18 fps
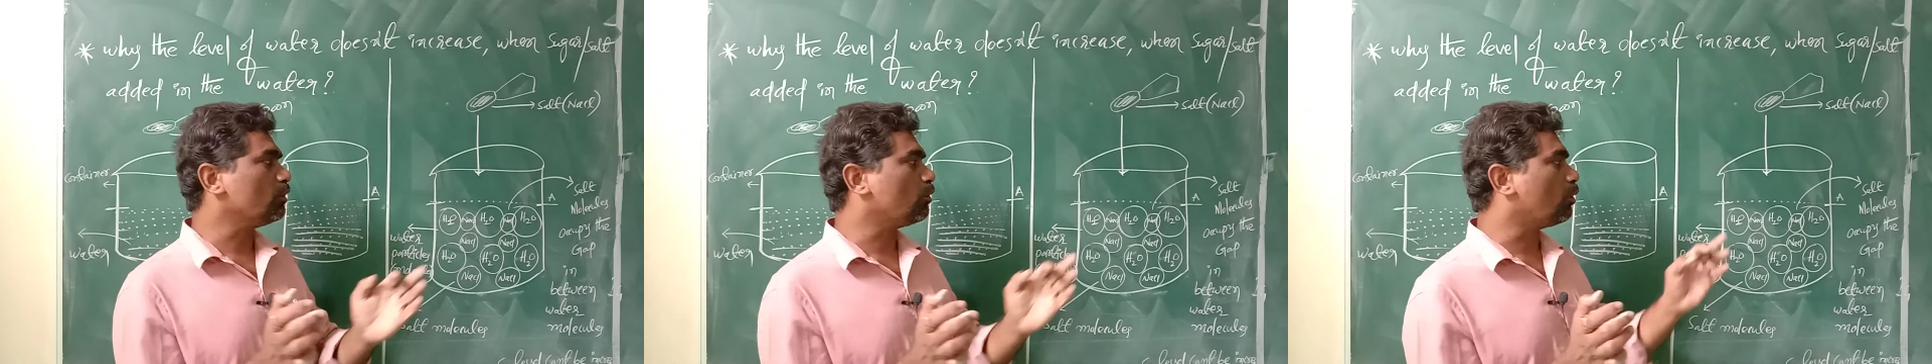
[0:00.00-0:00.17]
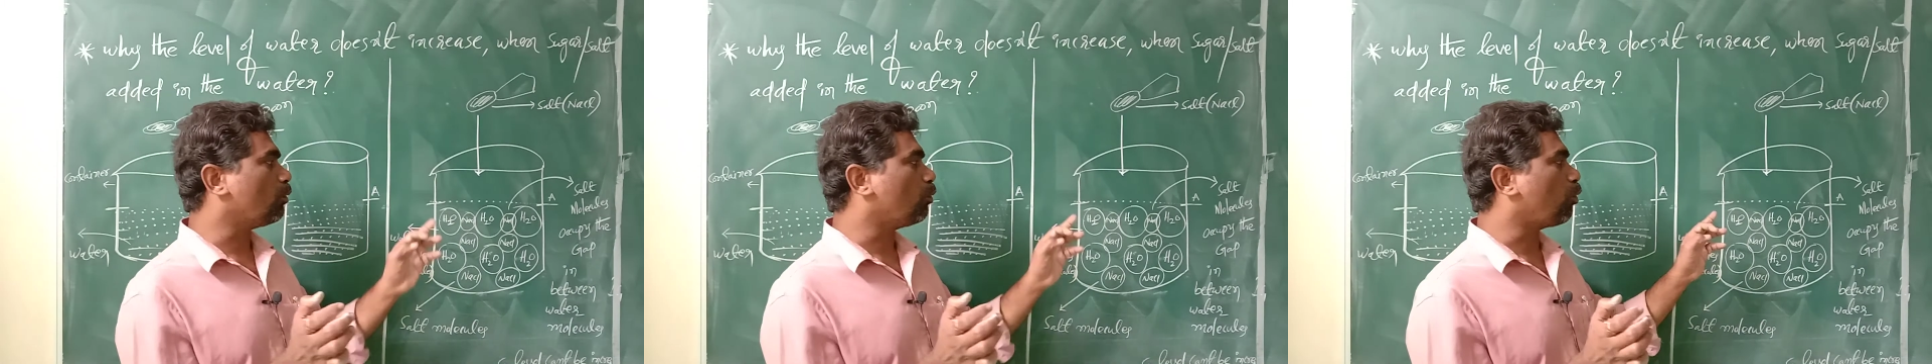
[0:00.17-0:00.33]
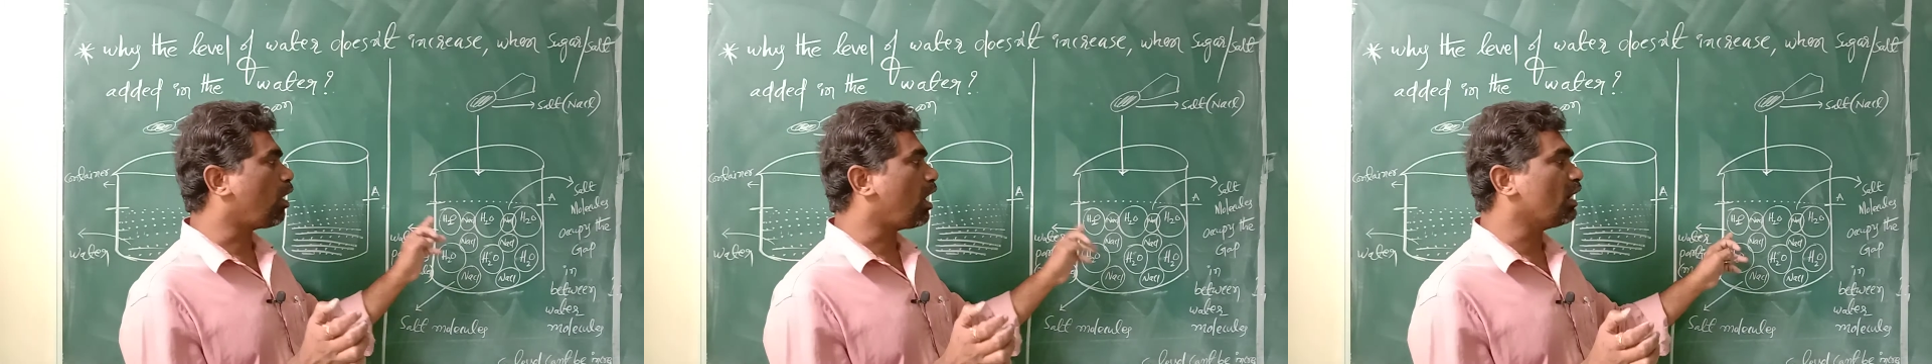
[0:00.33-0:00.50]

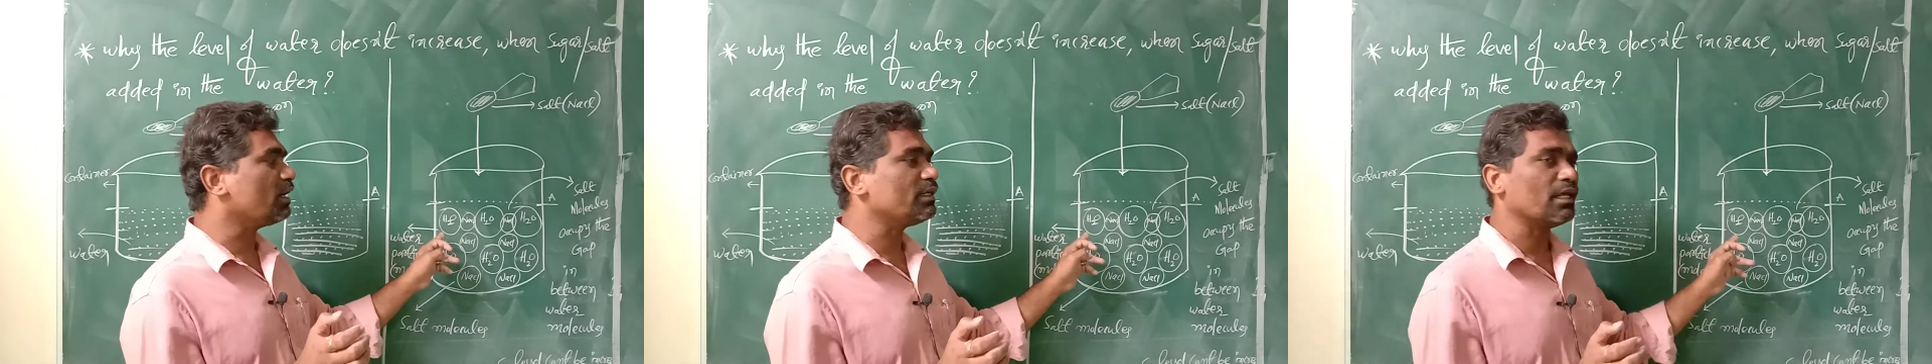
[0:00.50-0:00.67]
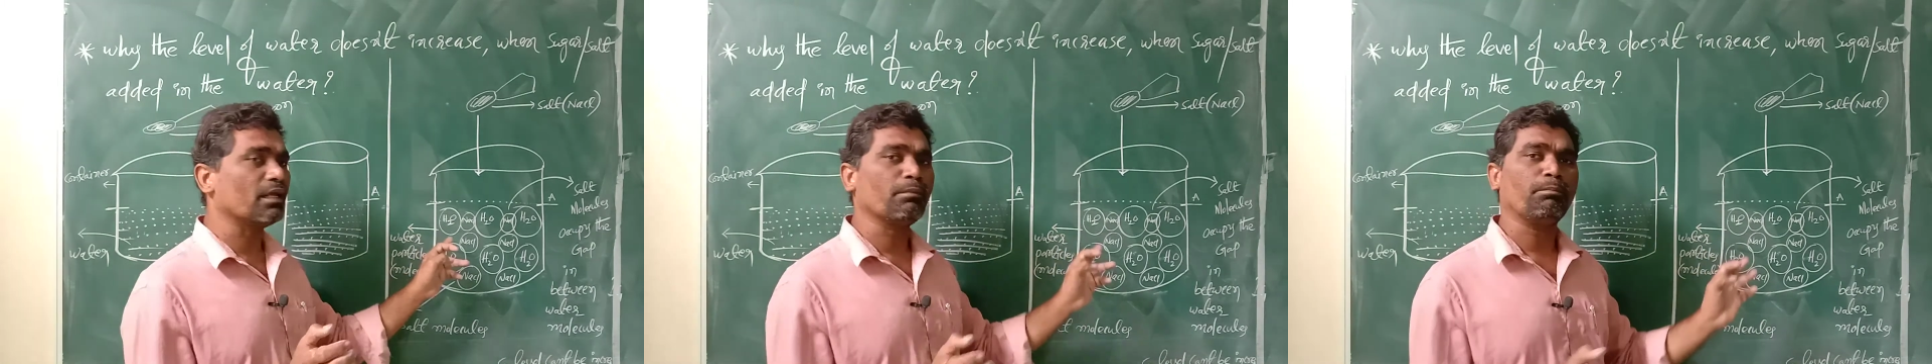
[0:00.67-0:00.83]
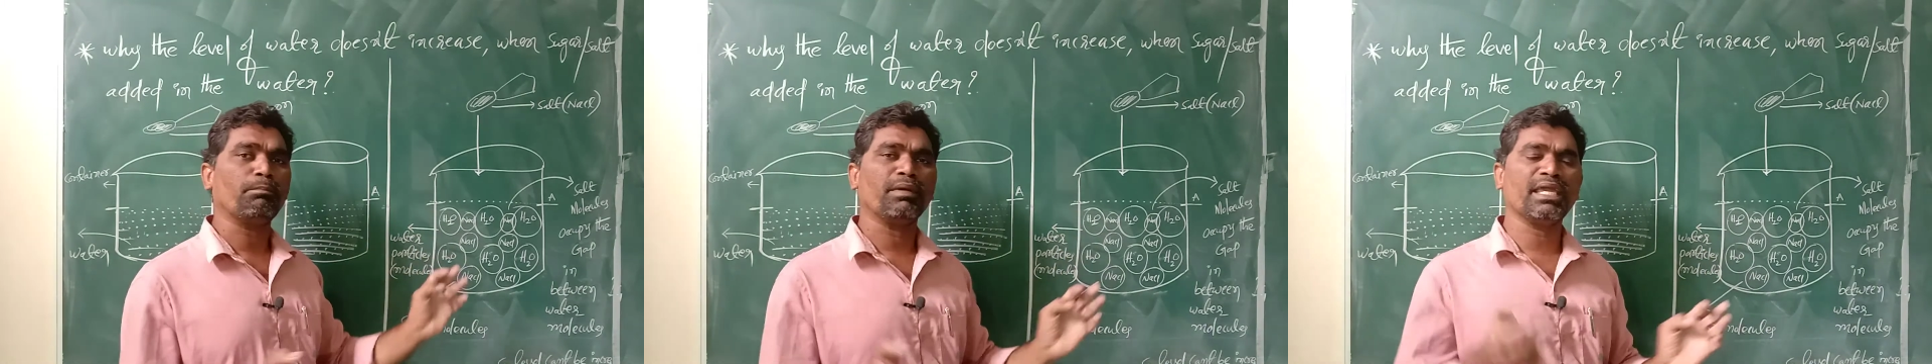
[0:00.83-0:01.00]

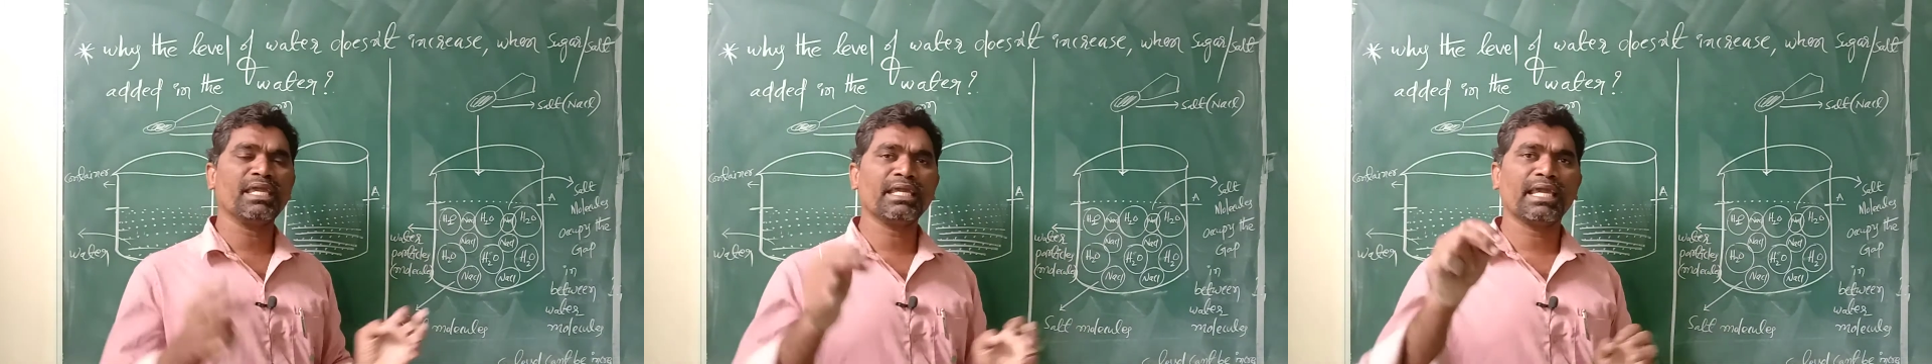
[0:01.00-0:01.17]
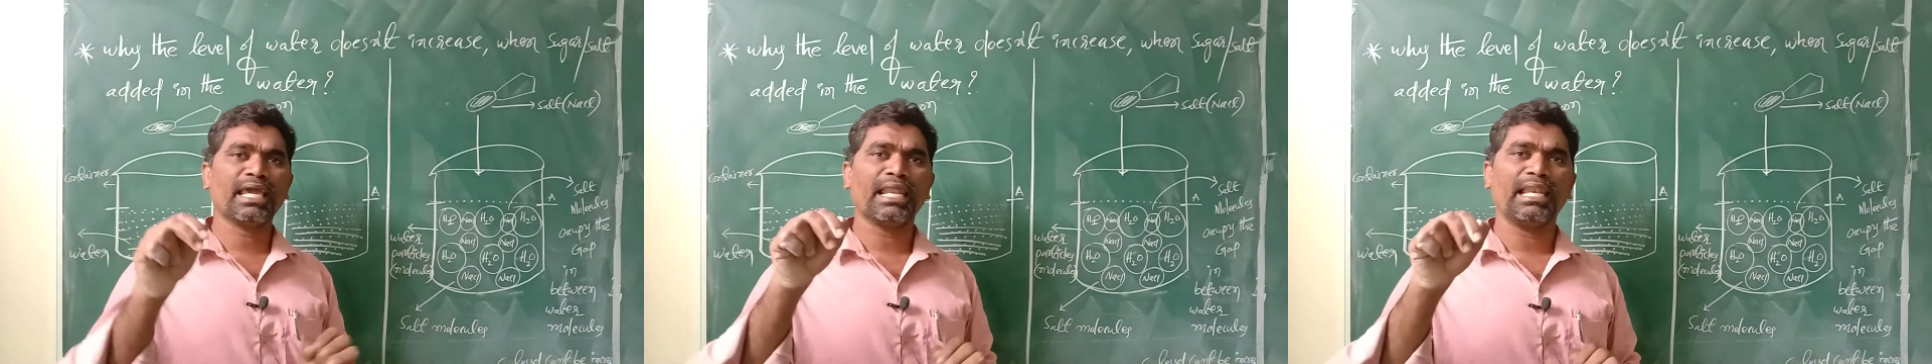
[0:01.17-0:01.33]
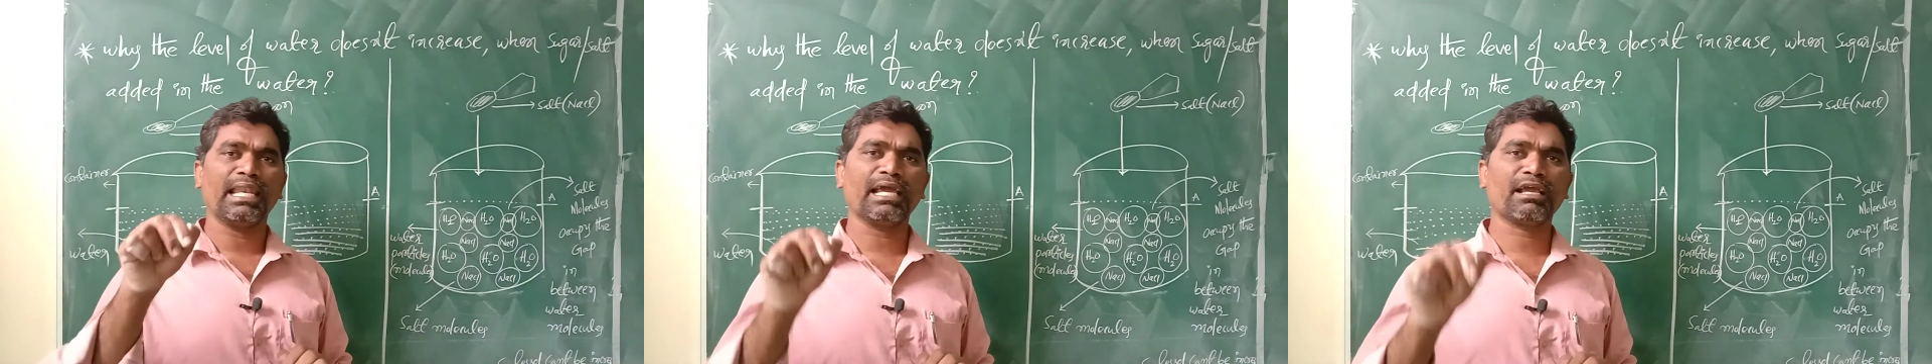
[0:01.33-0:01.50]
water
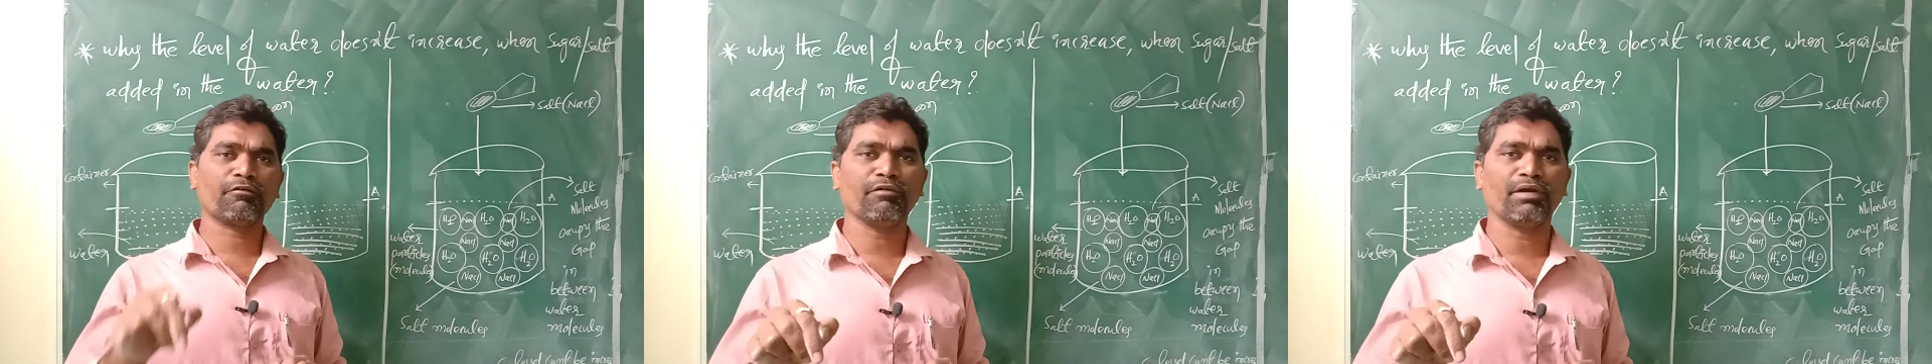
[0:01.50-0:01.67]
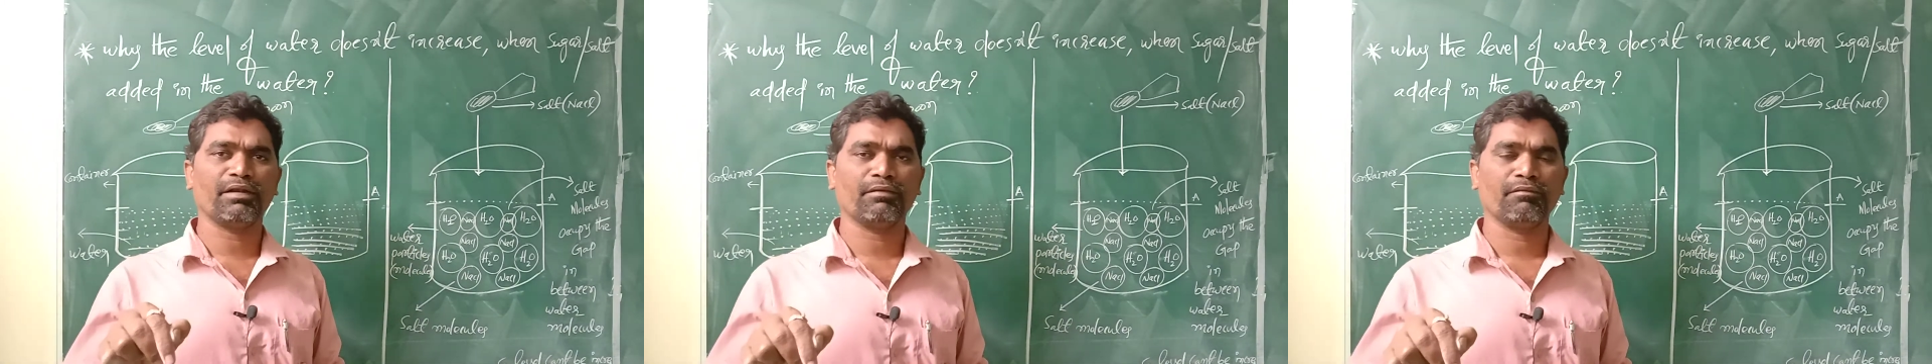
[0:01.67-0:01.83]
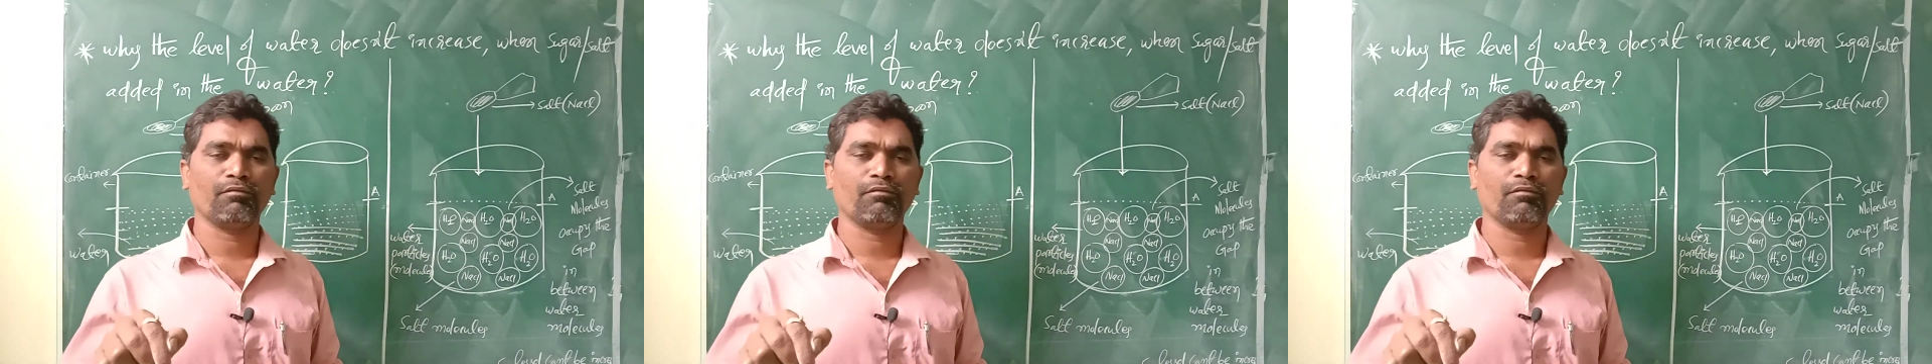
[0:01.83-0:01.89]
being a liquid,